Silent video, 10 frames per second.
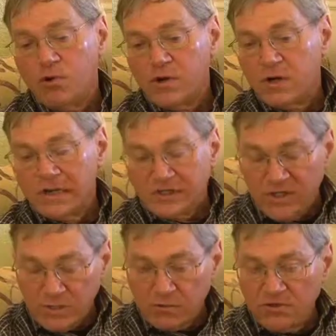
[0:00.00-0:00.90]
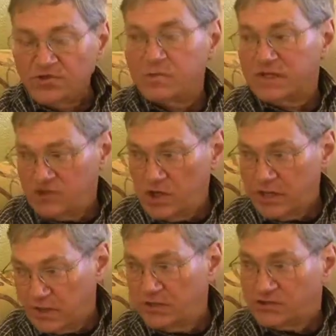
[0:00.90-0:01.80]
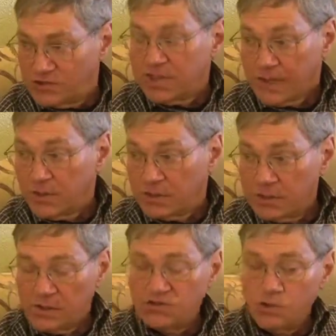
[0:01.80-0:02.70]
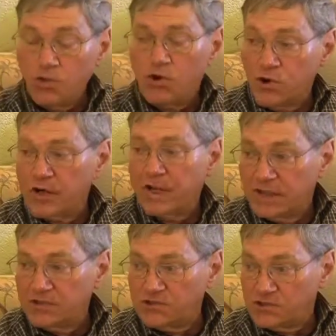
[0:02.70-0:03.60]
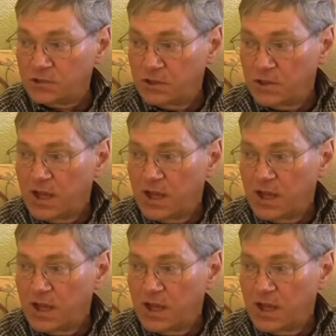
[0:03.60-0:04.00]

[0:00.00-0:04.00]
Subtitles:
War on terrorism, as I understand it, is a war against